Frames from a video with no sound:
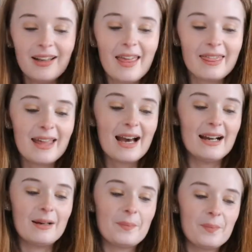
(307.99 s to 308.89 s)
that
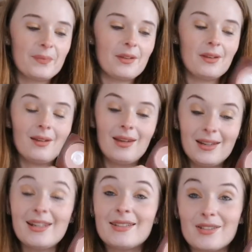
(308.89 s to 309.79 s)
it
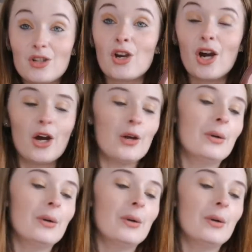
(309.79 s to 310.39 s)
needs to go.